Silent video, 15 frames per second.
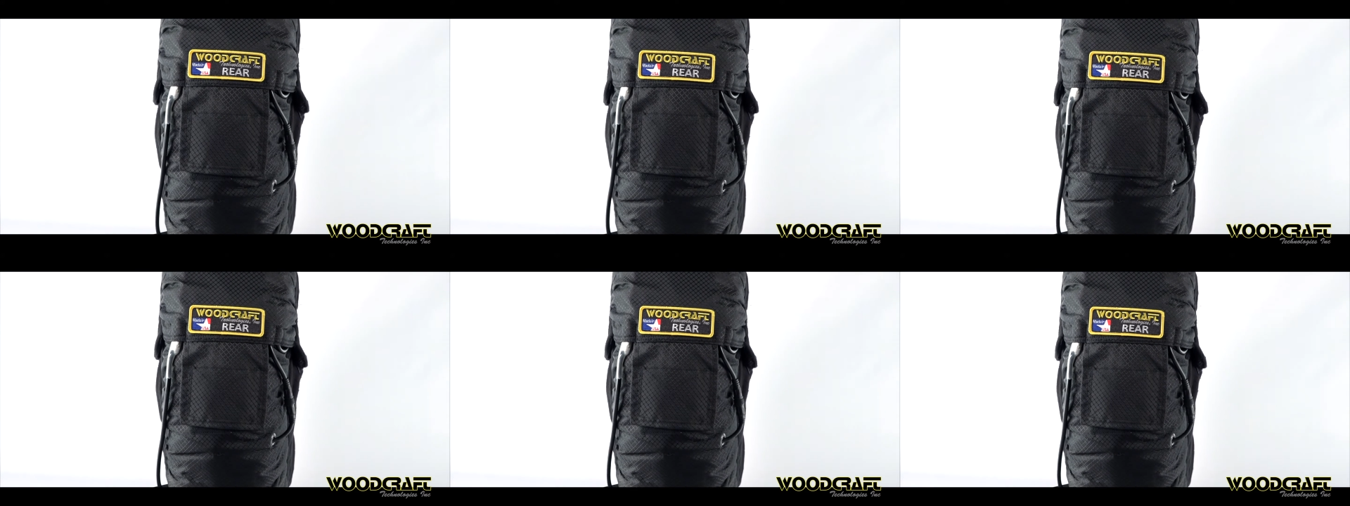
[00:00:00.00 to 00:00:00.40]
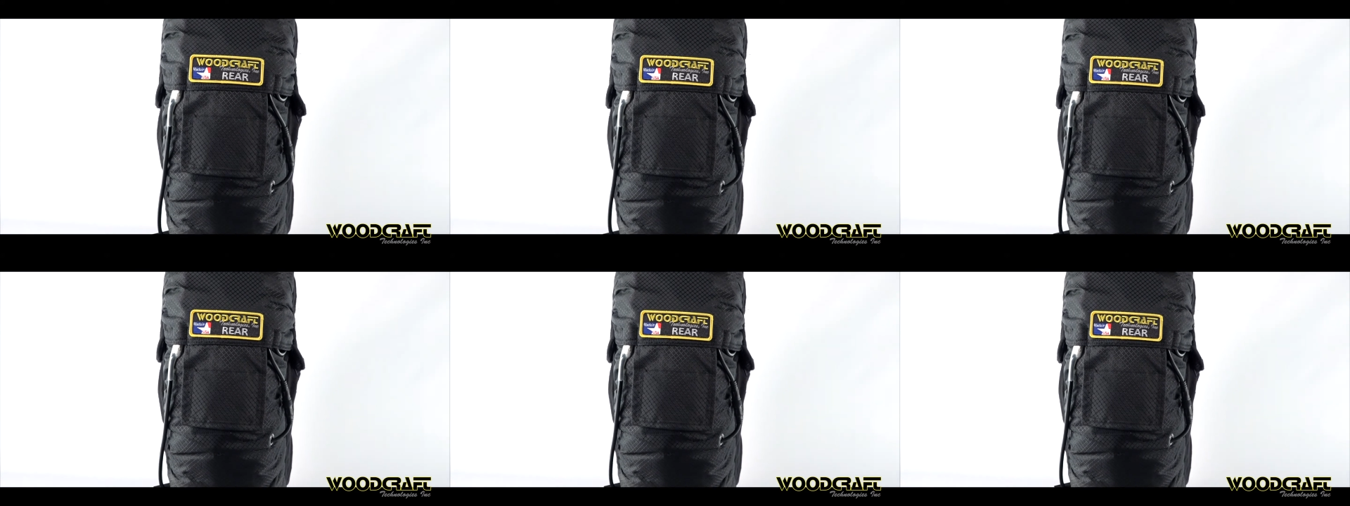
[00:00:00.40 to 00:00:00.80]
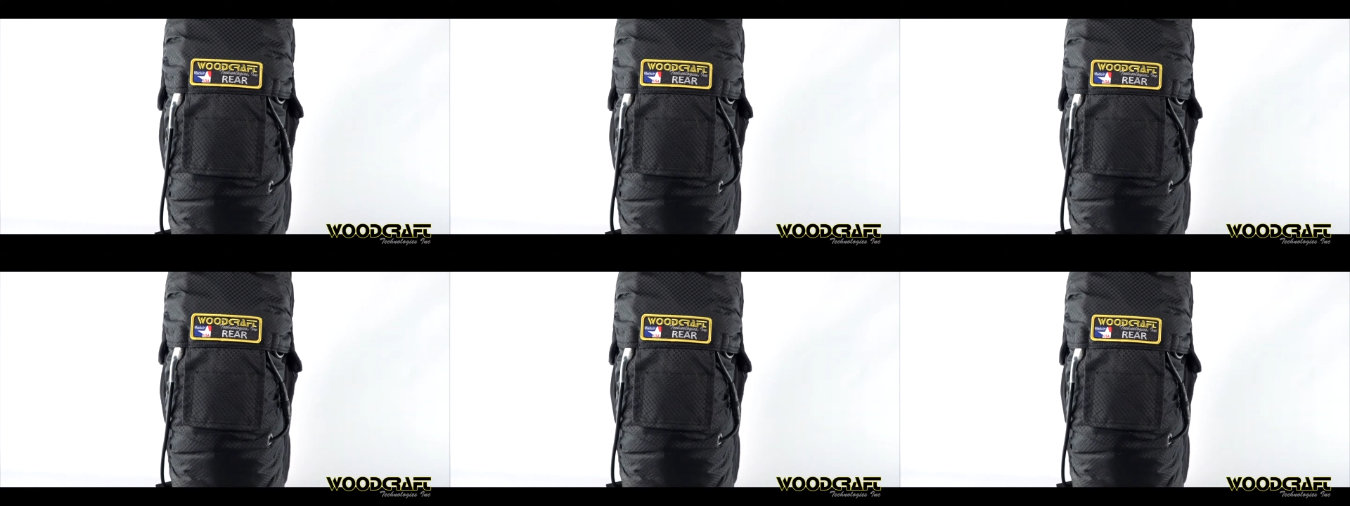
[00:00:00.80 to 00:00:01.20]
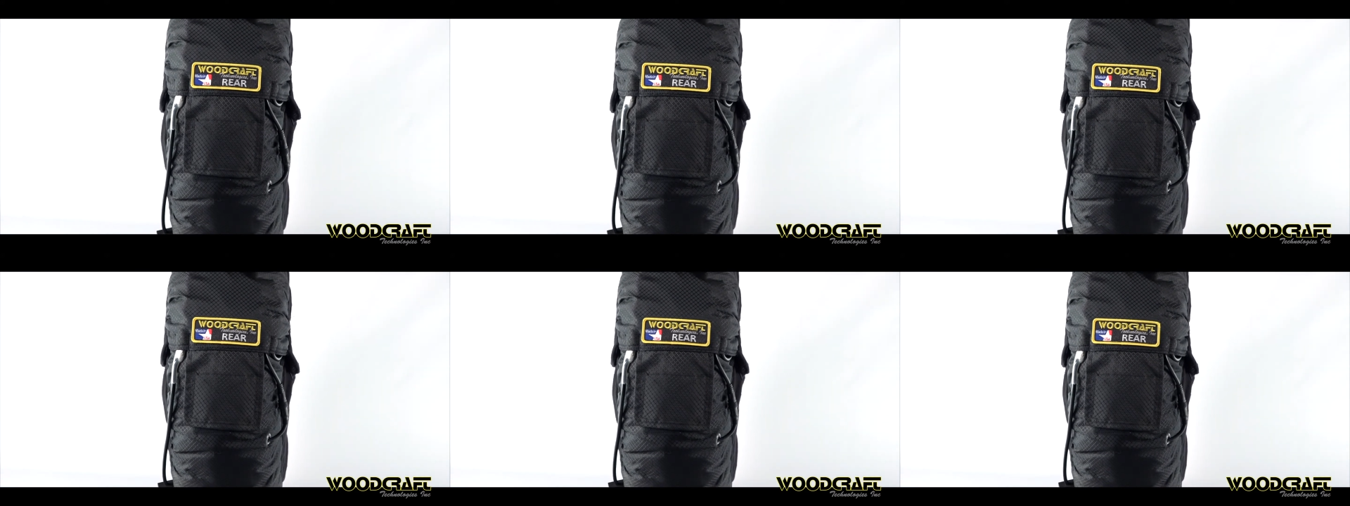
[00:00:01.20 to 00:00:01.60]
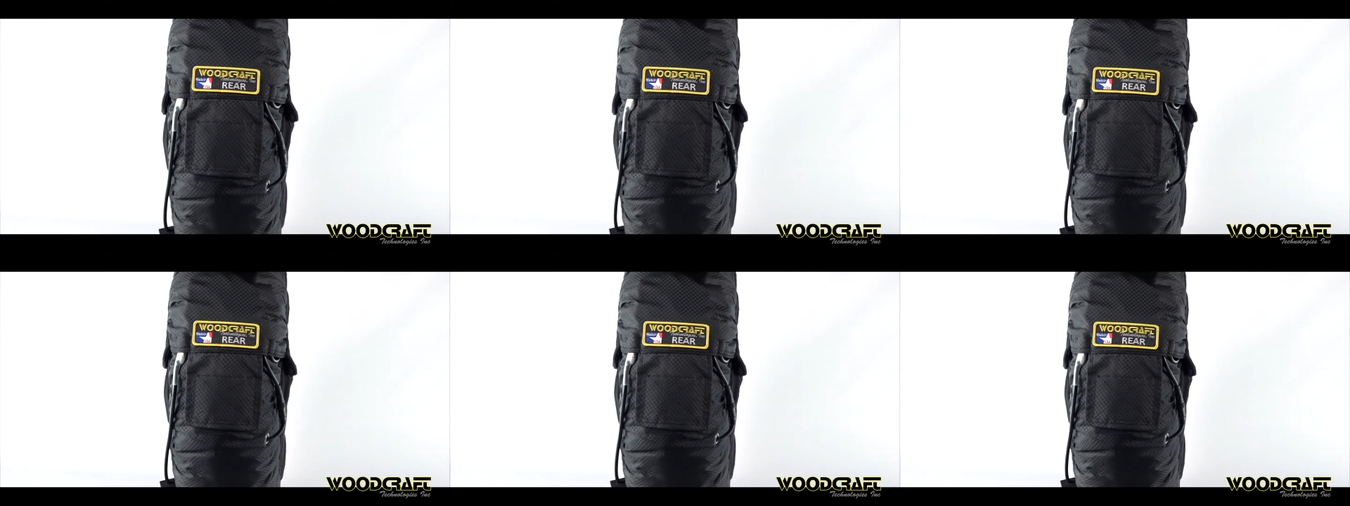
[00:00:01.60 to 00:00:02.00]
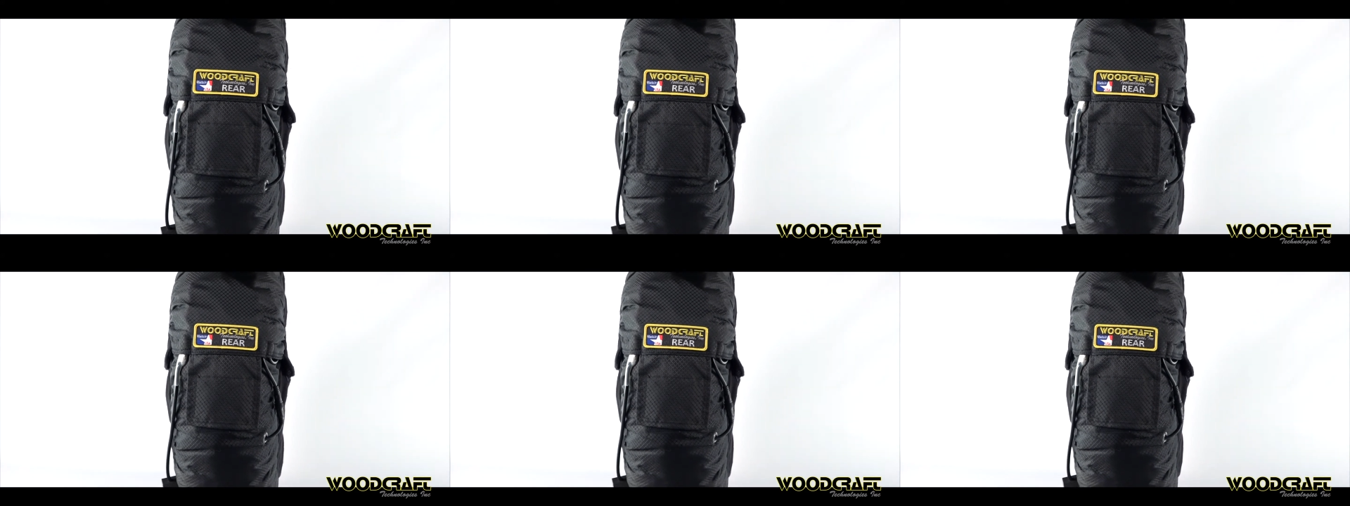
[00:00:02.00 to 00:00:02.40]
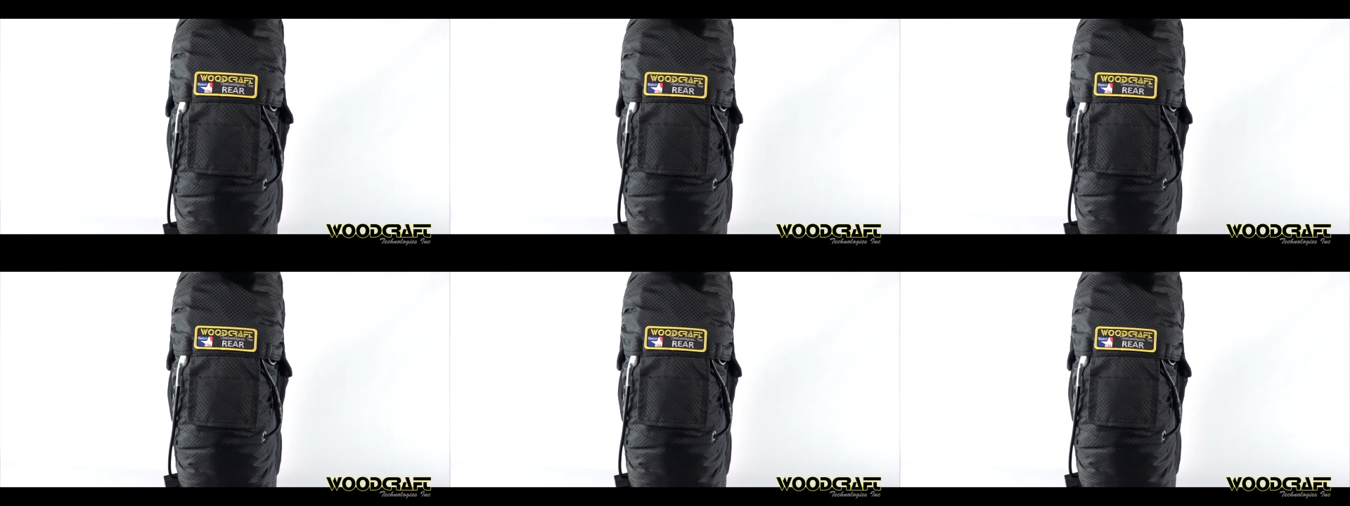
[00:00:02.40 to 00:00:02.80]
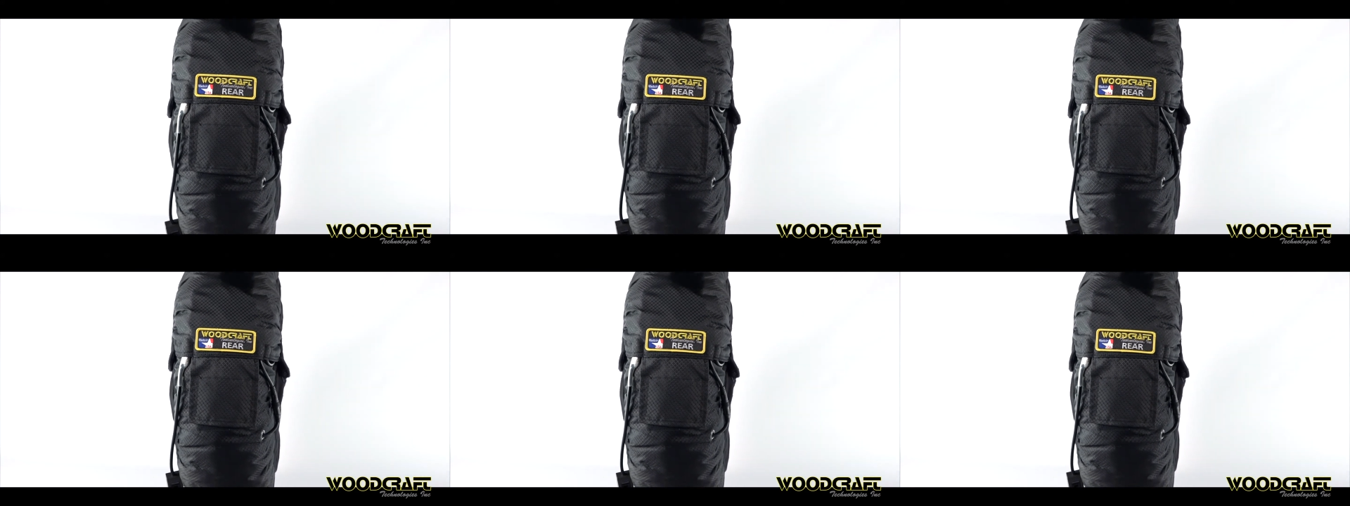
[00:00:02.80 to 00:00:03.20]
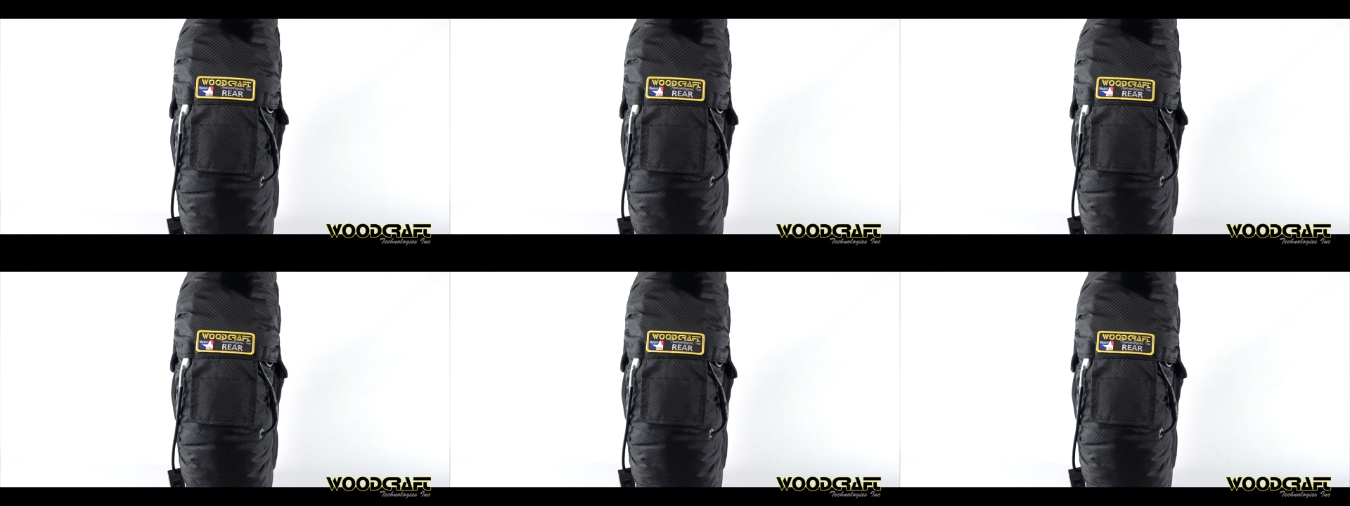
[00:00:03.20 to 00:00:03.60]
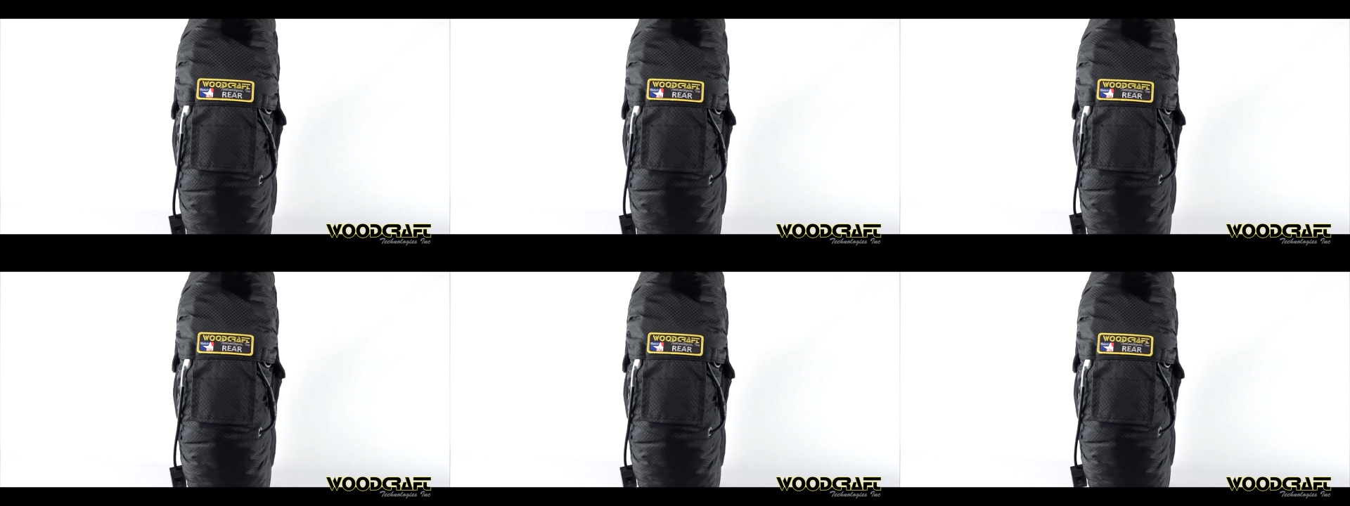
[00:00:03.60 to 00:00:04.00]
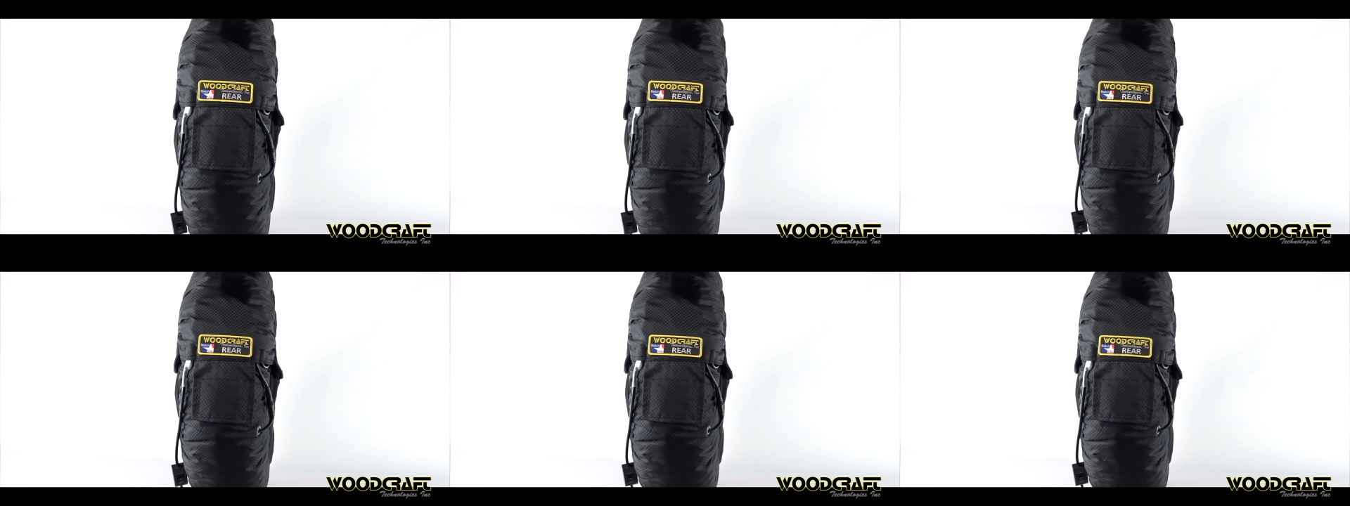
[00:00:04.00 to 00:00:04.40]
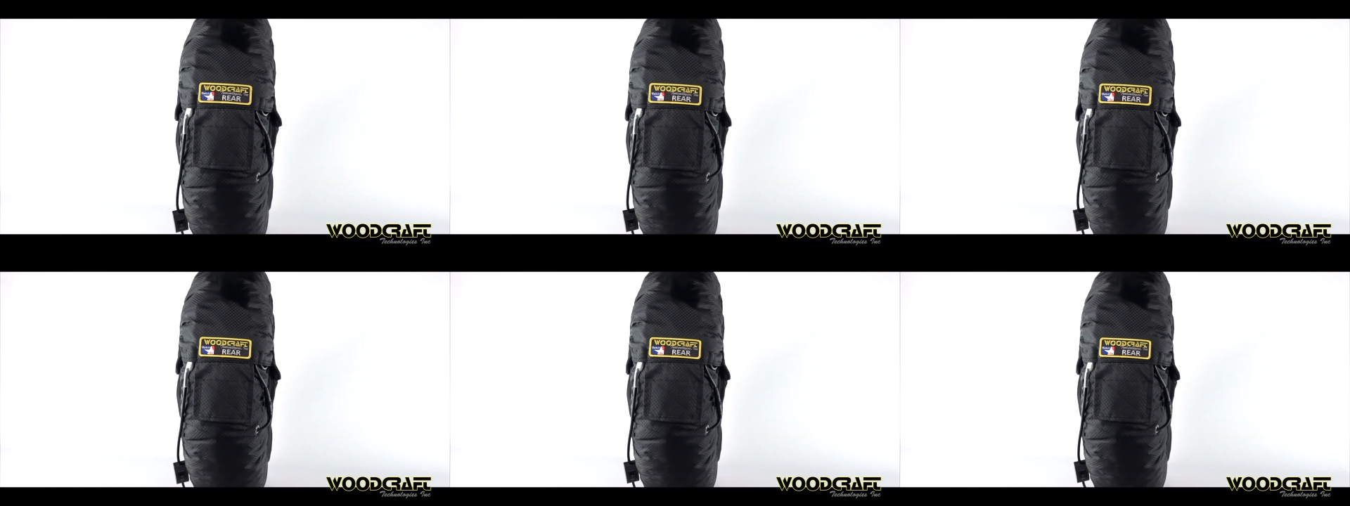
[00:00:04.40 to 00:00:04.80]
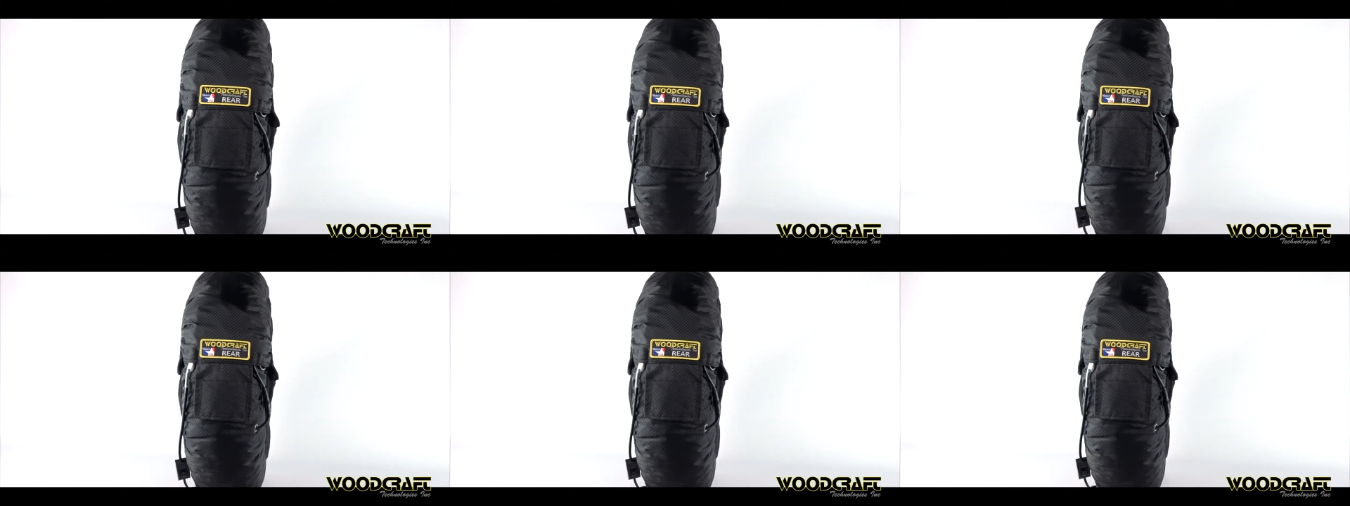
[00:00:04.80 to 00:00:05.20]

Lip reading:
No face is visible, so there are no lips to read.